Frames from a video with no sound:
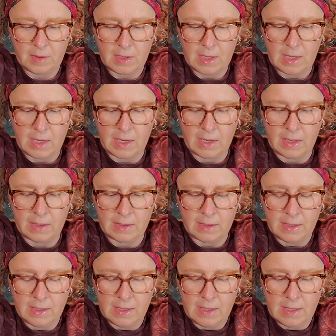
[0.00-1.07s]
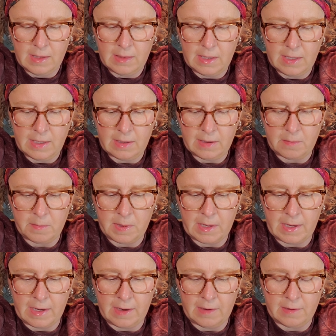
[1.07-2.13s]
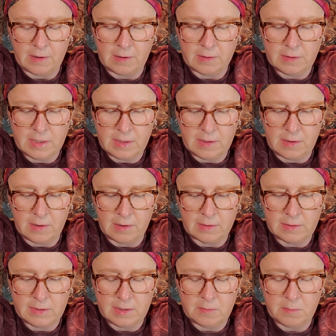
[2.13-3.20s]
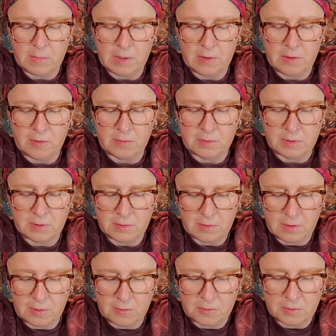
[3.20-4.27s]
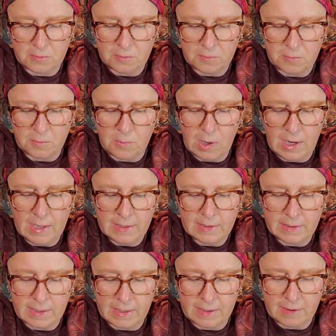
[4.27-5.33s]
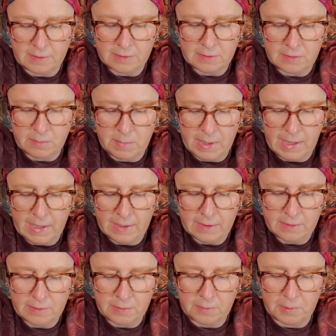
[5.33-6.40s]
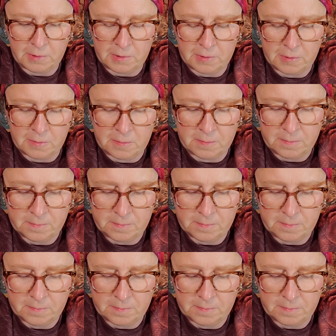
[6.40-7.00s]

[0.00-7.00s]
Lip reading: and thinking about our sit bones, those widen out to the back of the room.